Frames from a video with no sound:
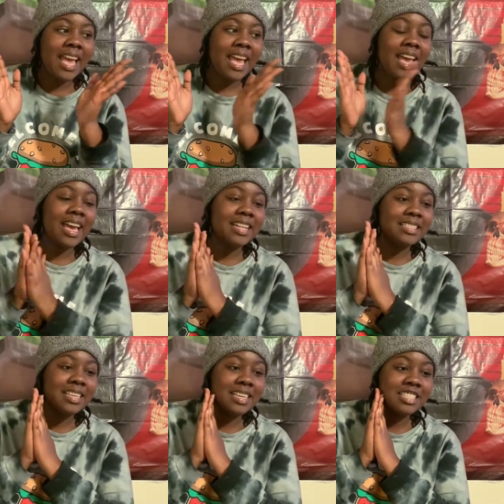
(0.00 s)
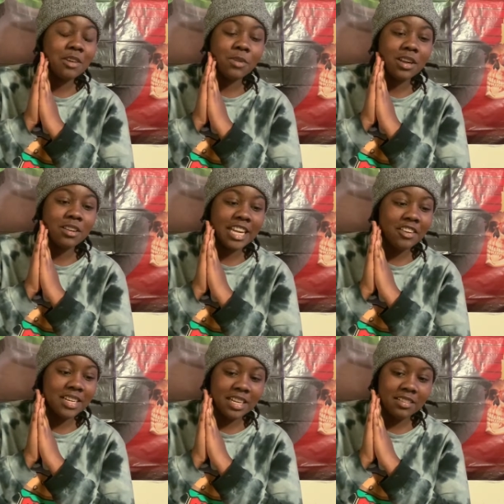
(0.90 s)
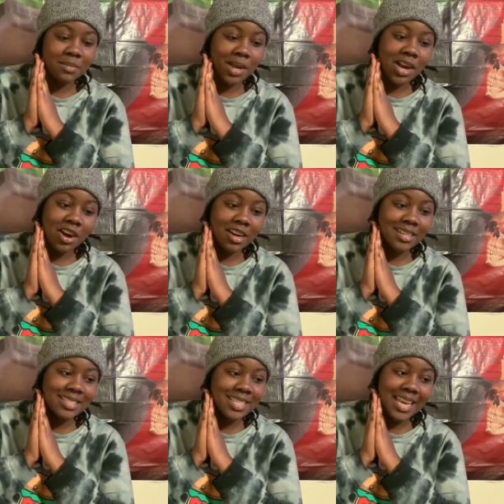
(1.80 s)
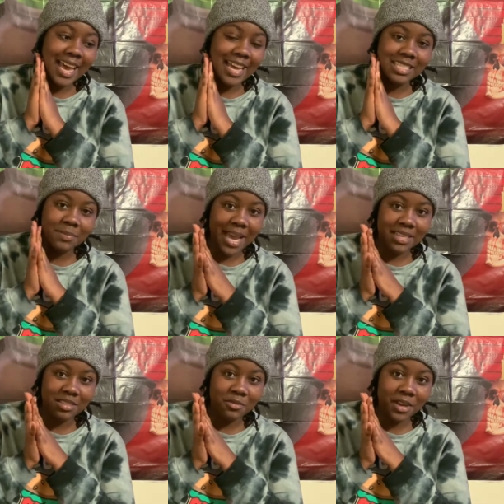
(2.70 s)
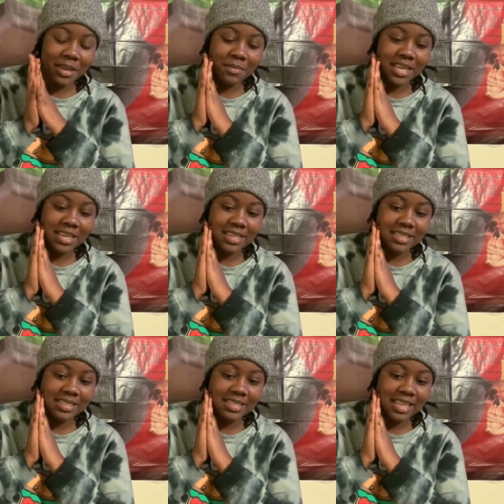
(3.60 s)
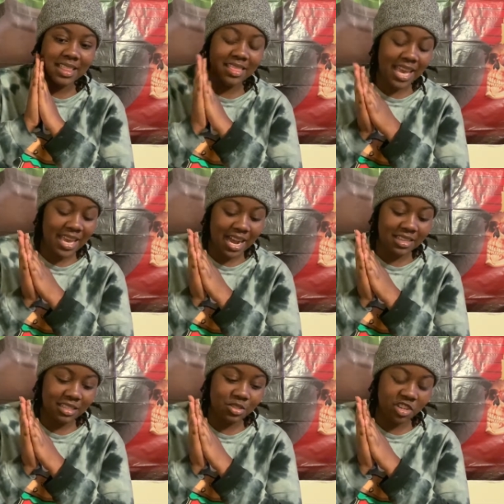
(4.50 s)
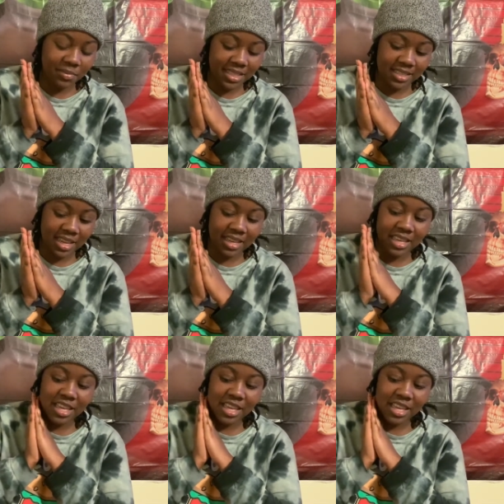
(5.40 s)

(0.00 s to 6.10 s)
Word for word: And someone near and dear to my heart has passed away because they got extremely sick.